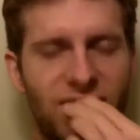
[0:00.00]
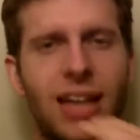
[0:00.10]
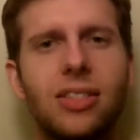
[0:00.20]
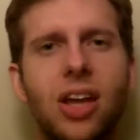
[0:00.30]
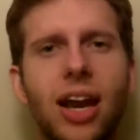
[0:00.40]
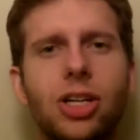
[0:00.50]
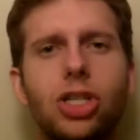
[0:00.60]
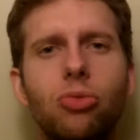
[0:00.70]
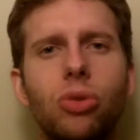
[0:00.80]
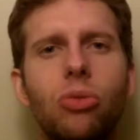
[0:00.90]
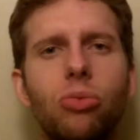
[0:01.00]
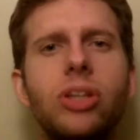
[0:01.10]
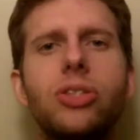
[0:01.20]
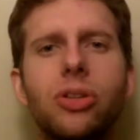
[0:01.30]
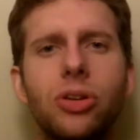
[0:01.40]
That's not actually real
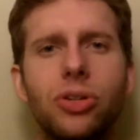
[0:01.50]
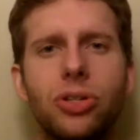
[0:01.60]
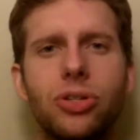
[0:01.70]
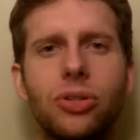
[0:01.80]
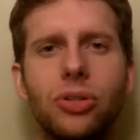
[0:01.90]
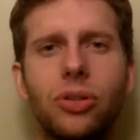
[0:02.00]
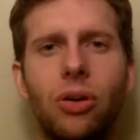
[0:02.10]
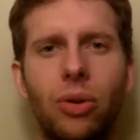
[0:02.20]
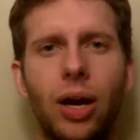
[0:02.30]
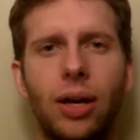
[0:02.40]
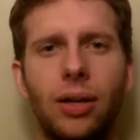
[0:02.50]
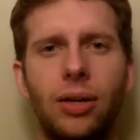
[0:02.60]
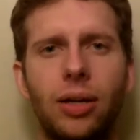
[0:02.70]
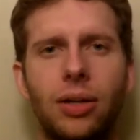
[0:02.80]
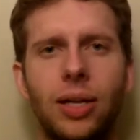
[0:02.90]
research, okay?
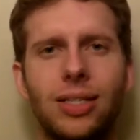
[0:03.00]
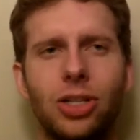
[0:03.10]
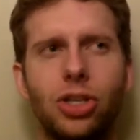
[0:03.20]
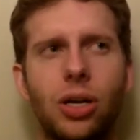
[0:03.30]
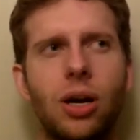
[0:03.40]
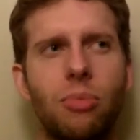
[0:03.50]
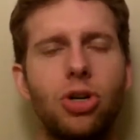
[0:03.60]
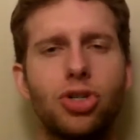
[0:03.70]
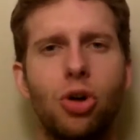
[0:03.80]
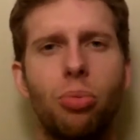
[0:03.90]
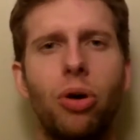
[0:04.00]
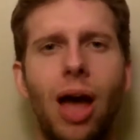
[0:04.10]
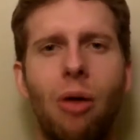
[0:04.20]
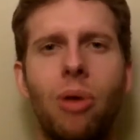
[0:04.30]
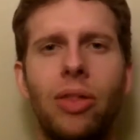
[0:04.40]
That's actually a commercial put
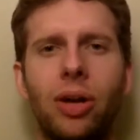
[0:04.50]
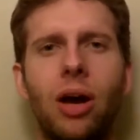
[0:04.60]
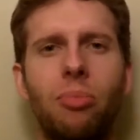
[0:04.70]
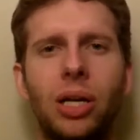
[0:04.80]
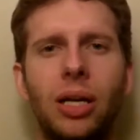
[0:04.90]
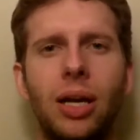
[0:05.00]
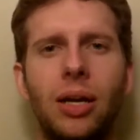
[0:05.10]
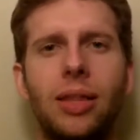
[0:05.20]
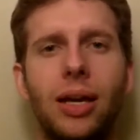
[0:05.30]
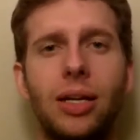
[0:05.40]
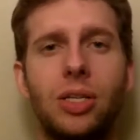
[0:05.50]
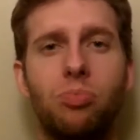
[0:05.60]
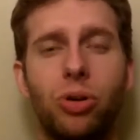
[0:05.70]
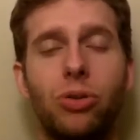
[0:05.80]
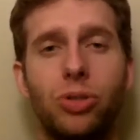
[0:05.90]
out by the company that is
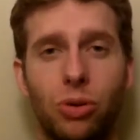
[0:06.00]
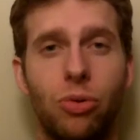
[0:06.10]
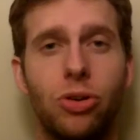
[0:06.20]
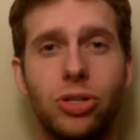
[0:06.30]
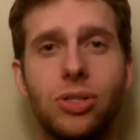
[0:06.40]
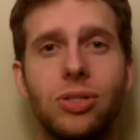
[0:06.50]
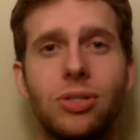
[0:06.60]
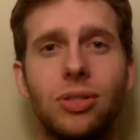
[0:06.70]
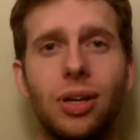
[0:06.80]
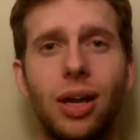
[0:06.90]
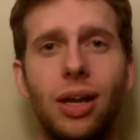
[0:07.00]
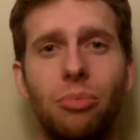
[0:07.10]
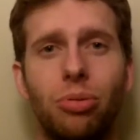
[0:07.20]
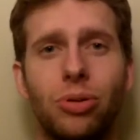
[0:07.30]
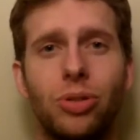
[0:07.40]
producing oranges
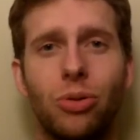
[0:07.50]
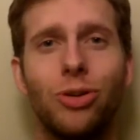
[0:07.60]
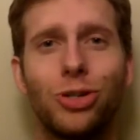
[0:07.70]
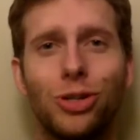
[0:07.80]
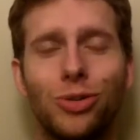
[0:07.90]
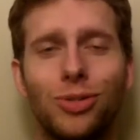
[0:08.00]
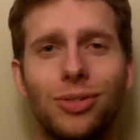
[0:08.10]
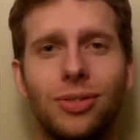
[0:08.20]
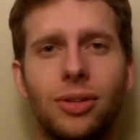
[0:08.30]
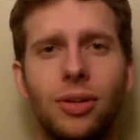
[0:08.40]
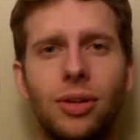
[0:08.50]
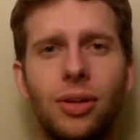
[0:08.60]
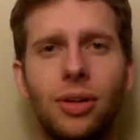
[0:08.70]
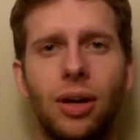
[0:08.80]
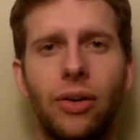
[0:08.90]
and producing orange juice,
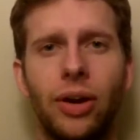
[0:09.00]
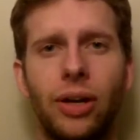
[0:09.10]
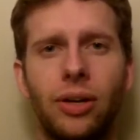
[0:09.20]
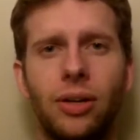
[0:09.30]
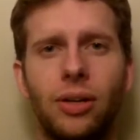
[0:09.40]
all right?